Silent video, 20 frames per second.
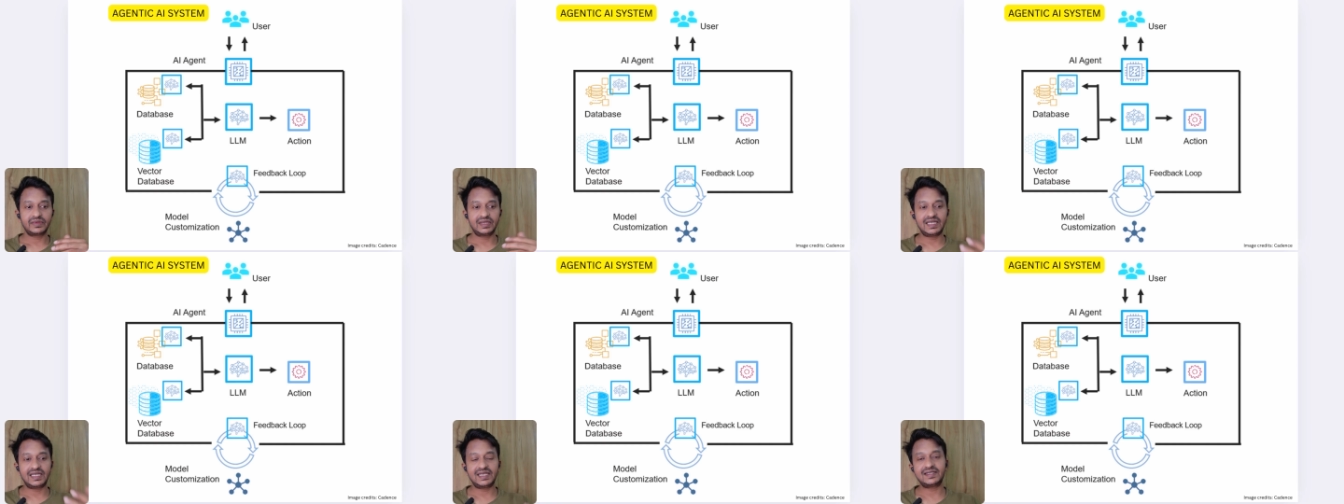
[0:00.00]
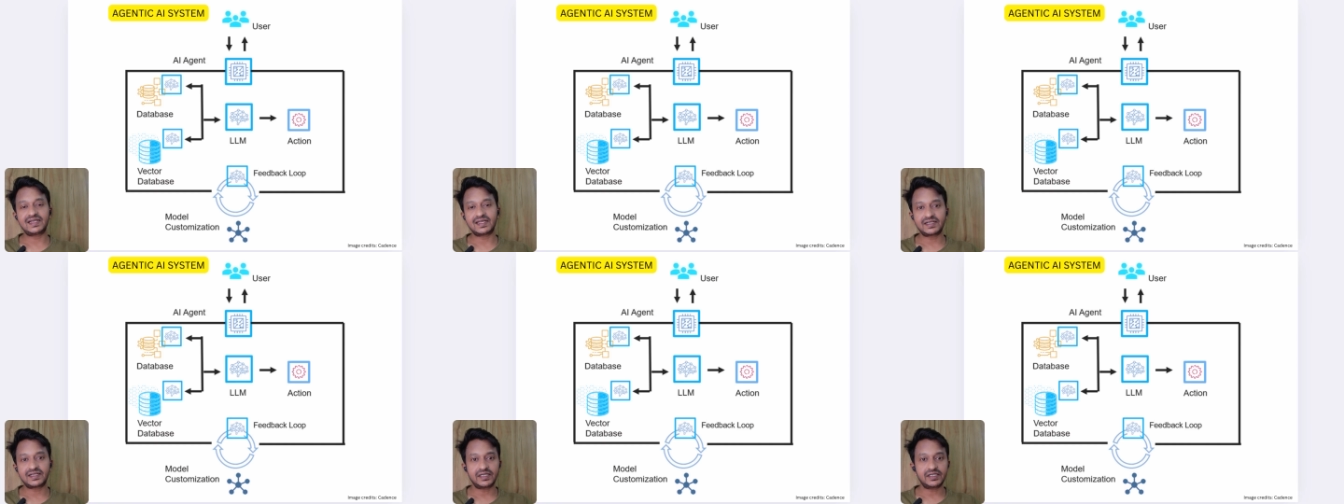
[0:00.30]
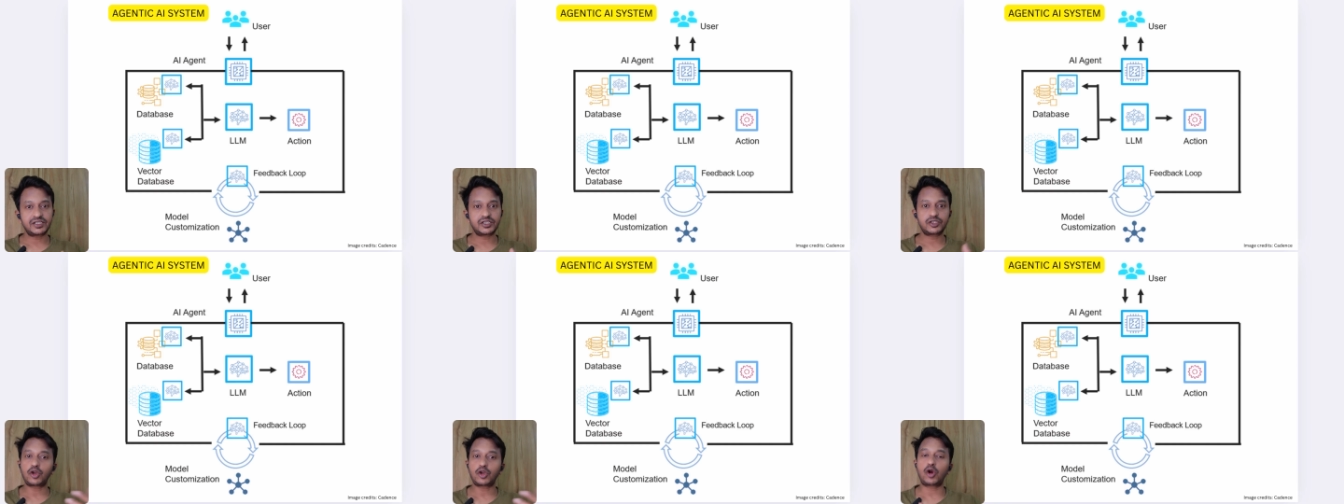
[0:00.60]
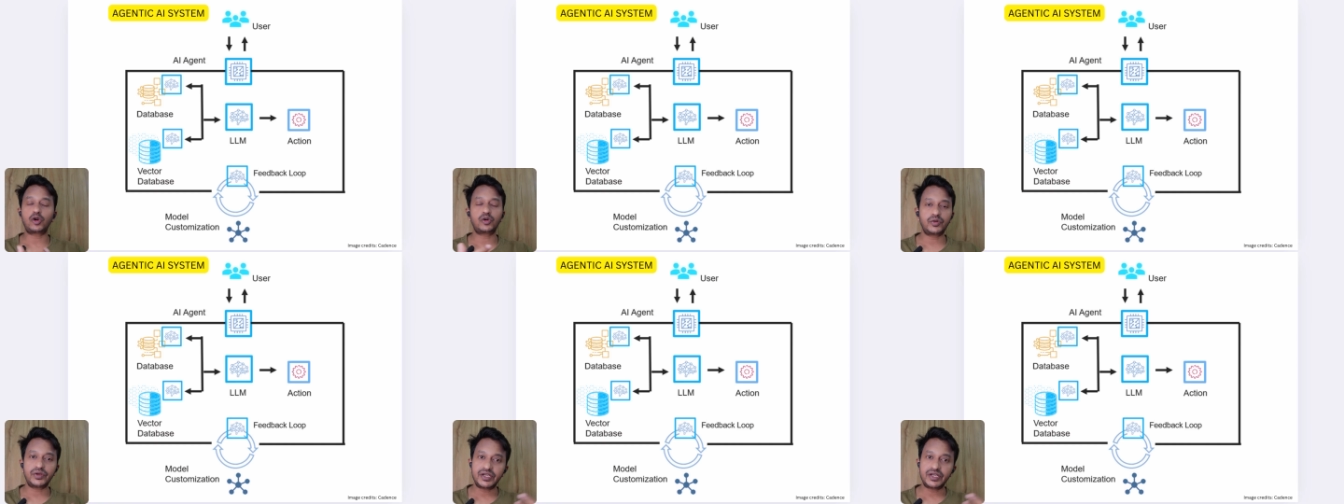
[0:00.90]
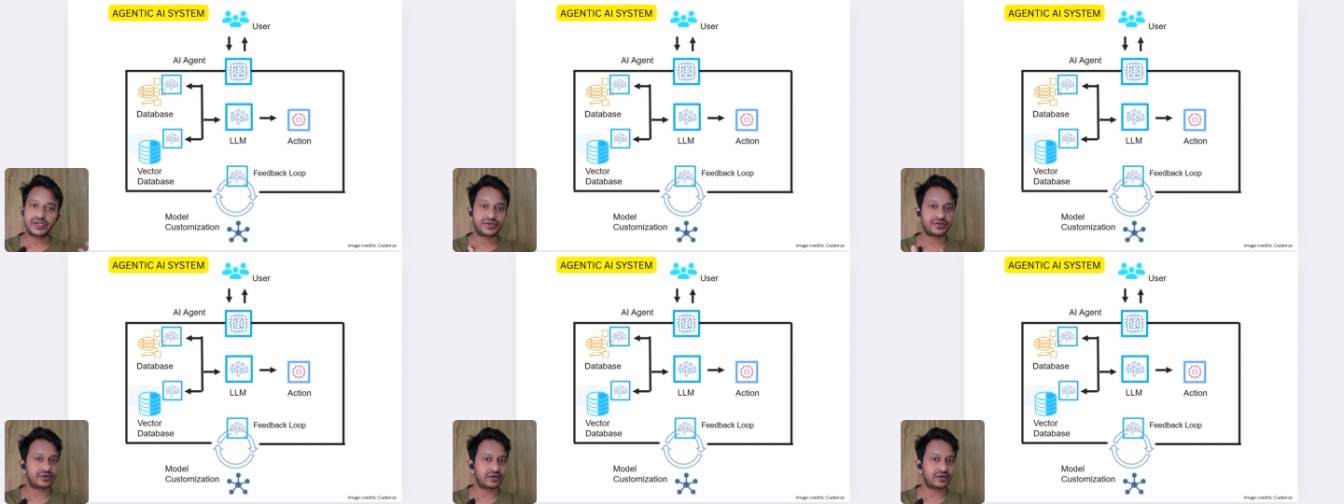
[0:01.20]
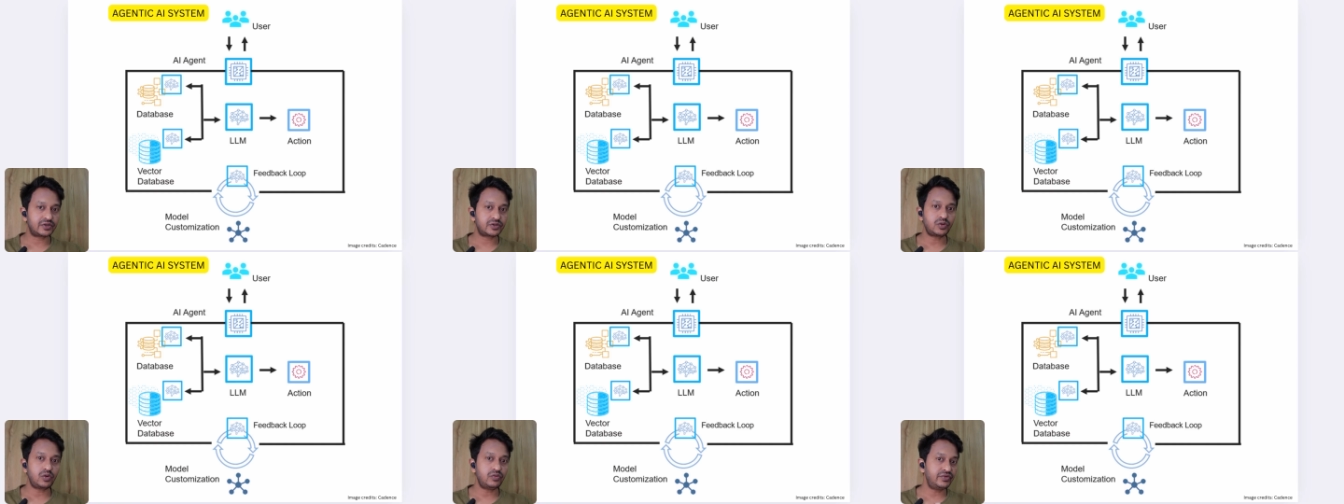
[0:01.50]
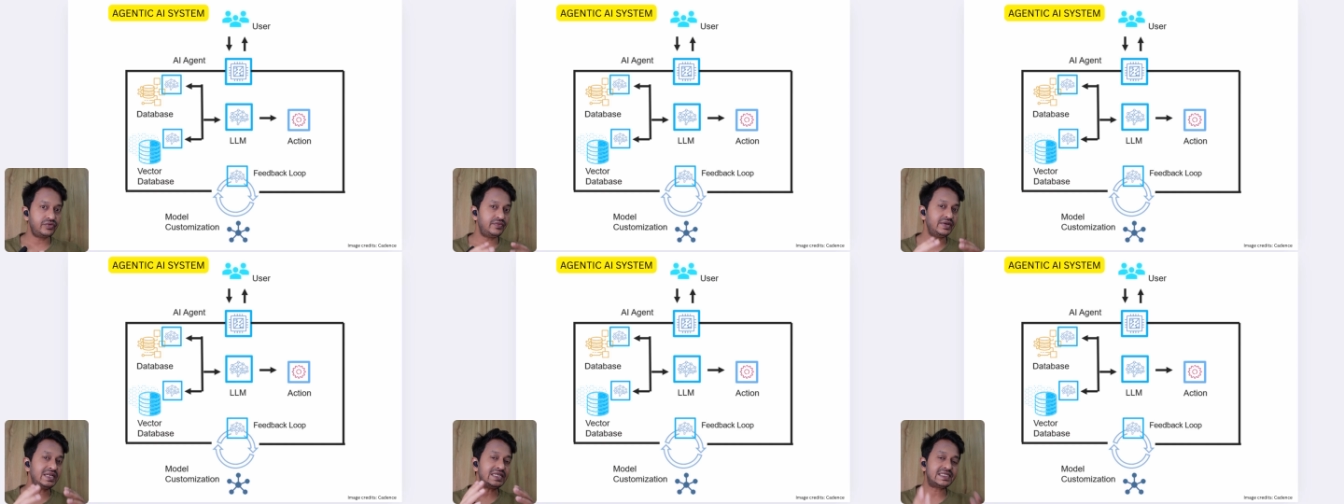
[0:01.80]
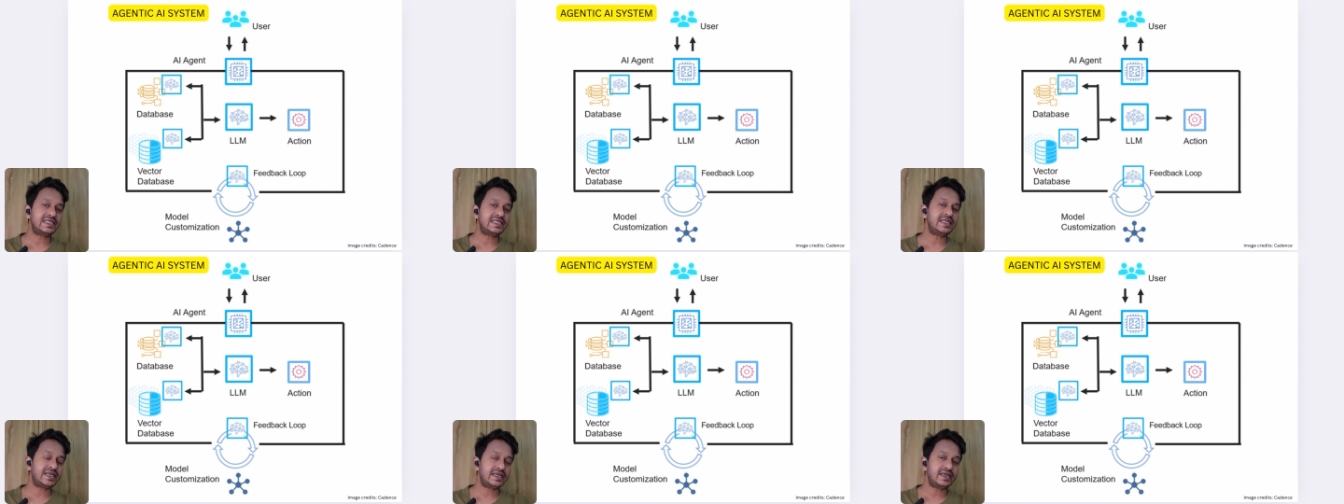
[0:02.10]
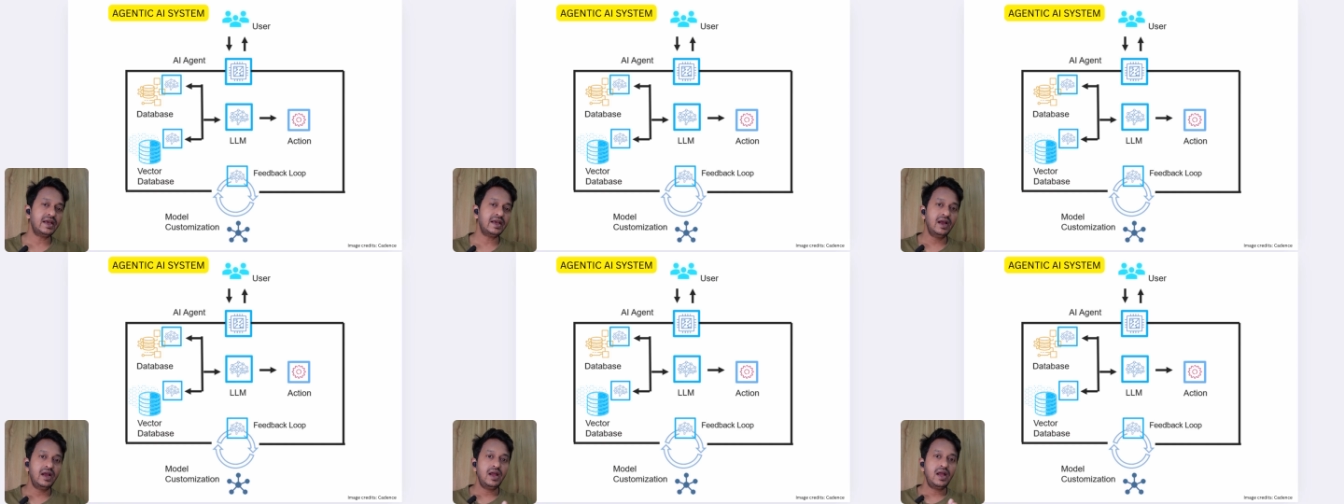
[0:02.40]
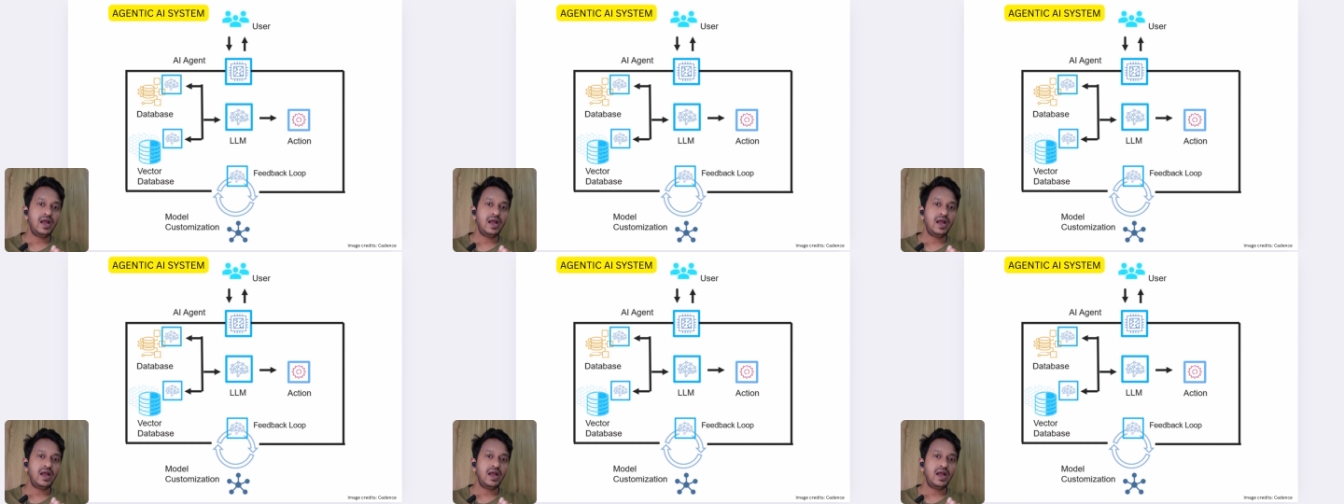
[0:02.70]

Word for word: these agents talk to each other. So we will see